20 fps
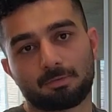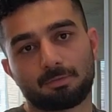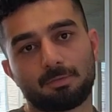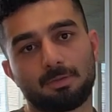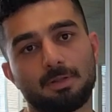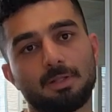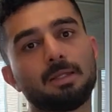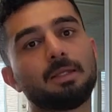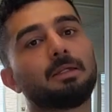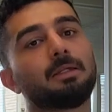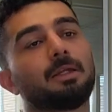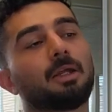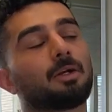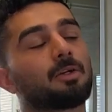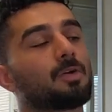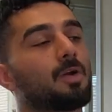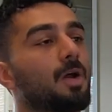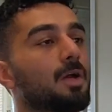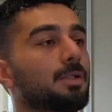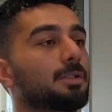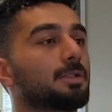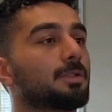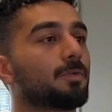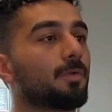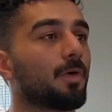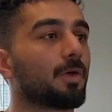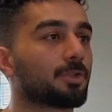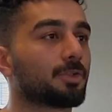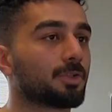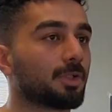linear cost
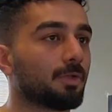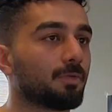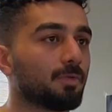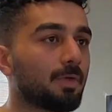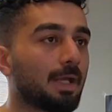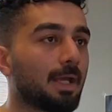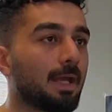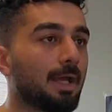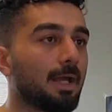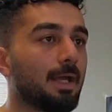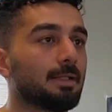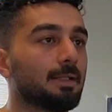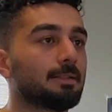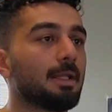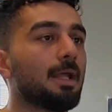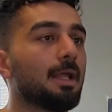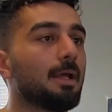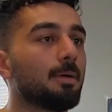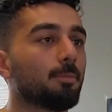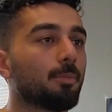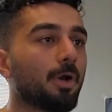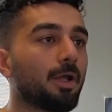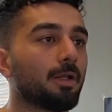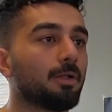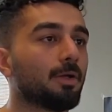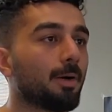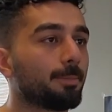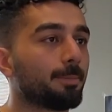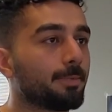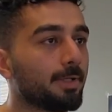function we had by
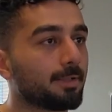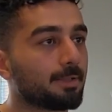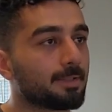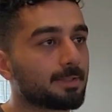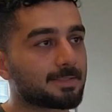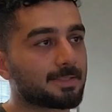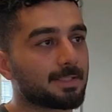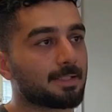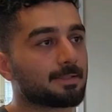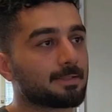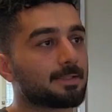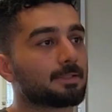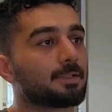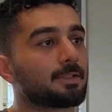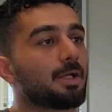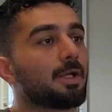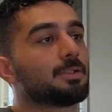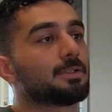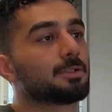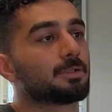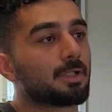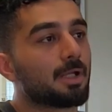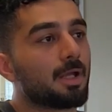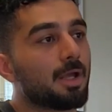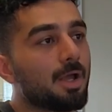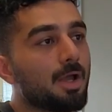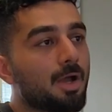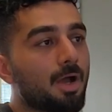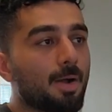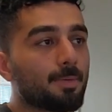adopting the synthesized
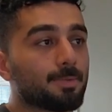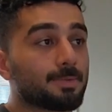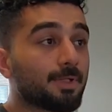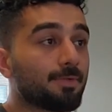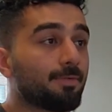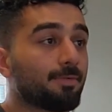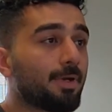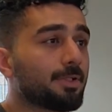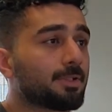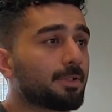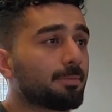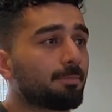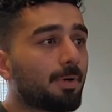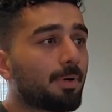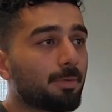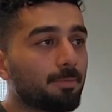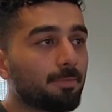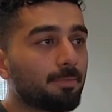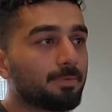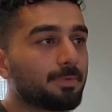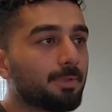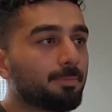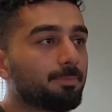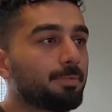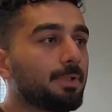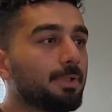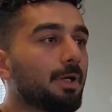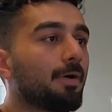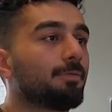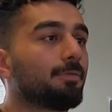observation probability
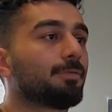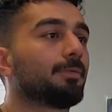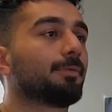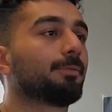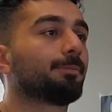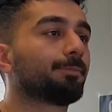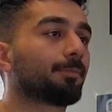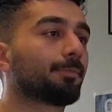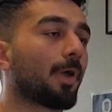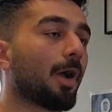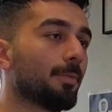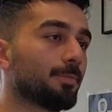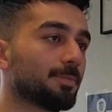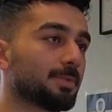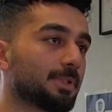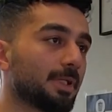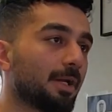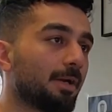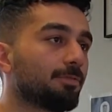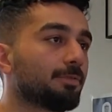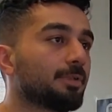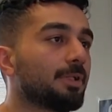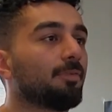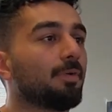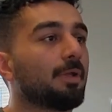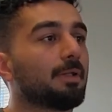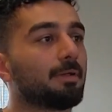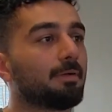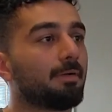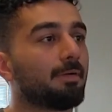P of observed
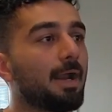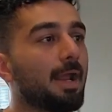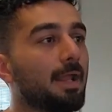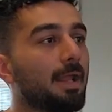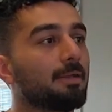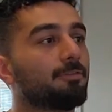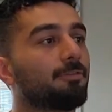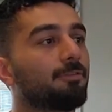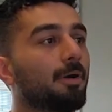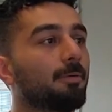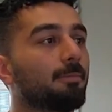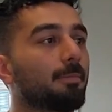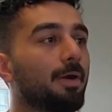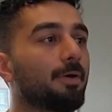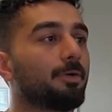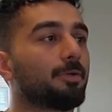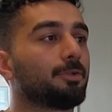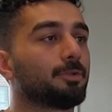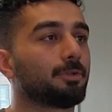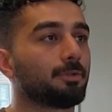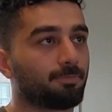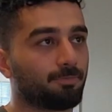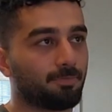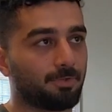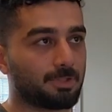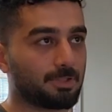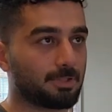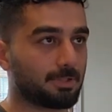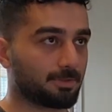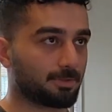given the rank from our
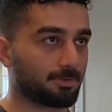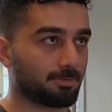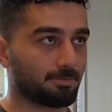which is